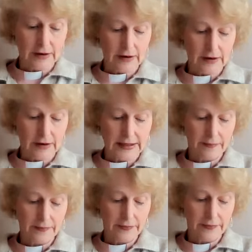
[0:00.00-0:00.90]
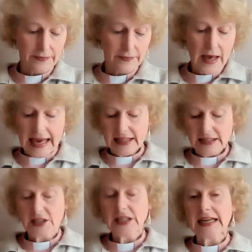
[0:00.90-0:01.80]
heat stress.
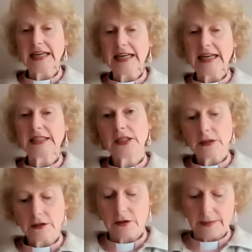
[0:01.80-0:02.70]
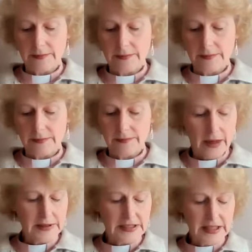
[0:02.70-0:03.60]
It suggests that children,
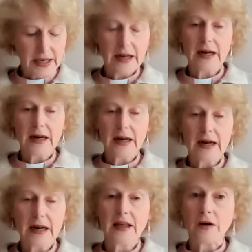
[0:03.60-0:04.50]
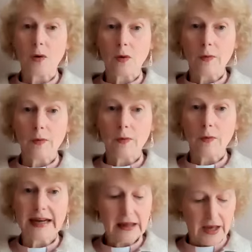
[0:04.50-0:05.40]
particularly those
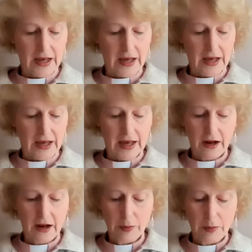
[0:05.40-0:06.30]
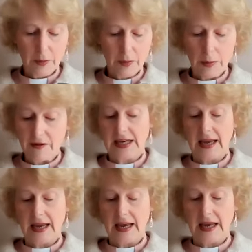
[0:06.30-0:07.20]
already living in global
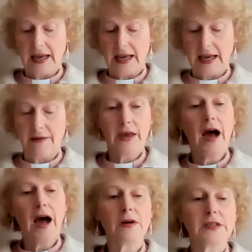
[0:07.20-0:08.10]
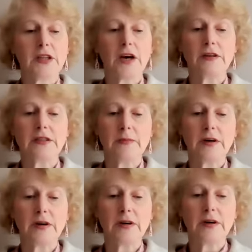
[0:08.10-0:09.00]
poverty, are amongst
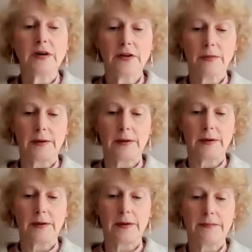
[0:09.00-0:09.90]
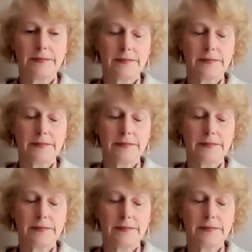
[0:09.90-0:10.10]
those most vulnerable.